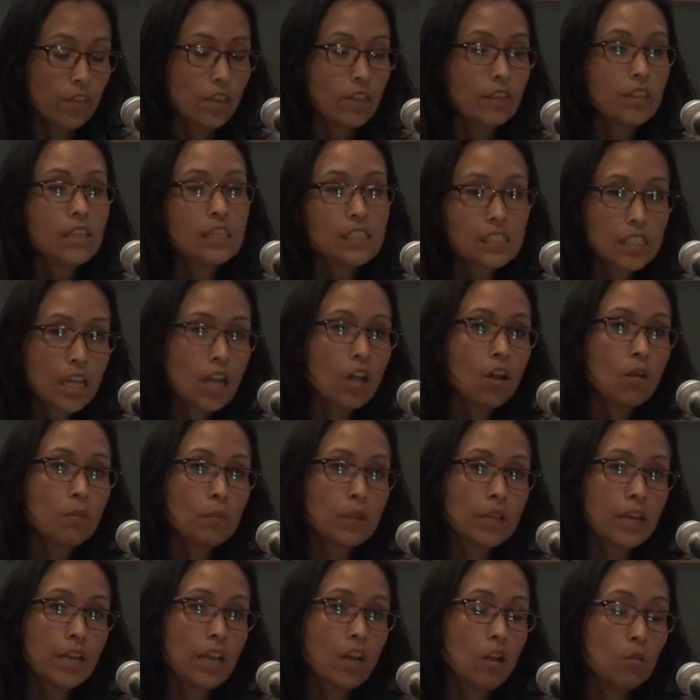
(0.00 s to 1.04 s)
These
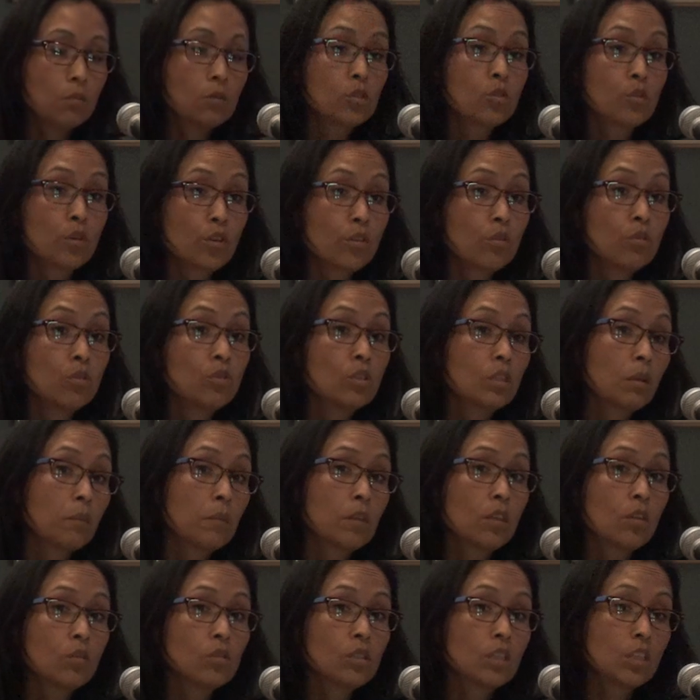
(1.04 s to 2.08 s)
can help sort through some of
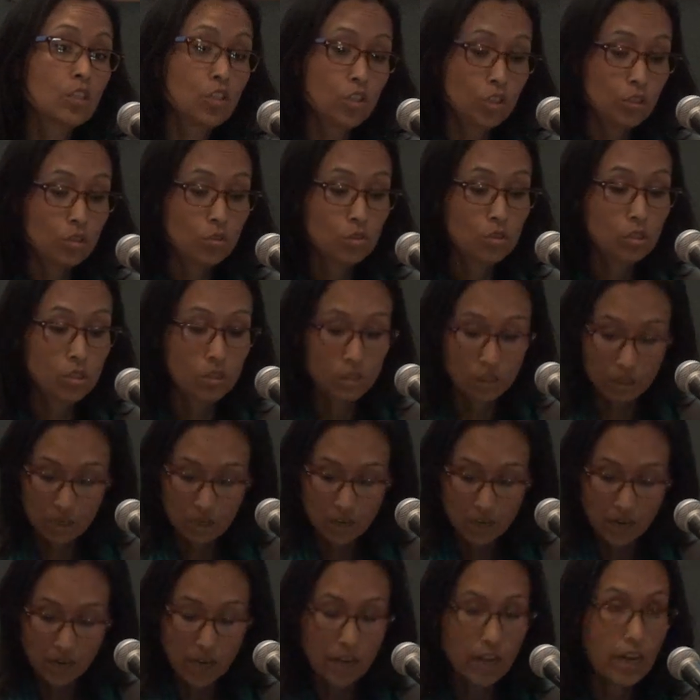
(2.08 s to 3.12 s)
those issues
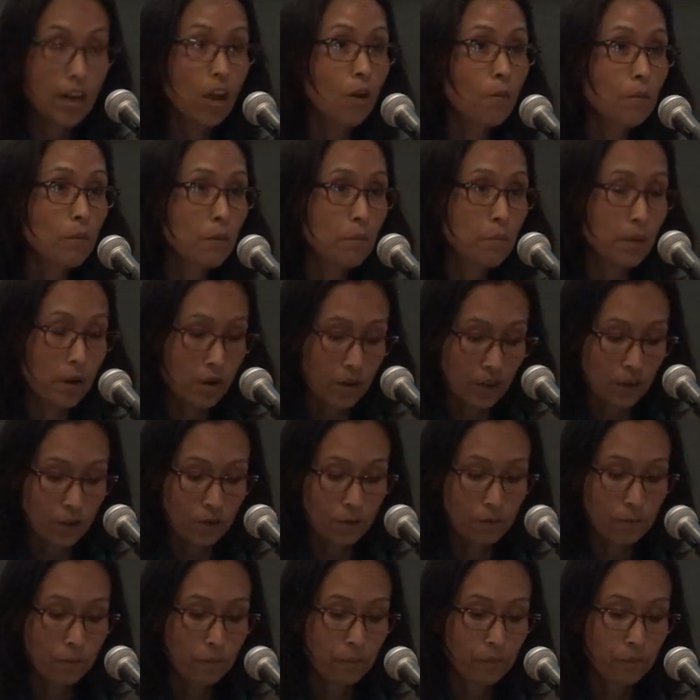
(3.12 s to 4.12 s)
and help prepare you.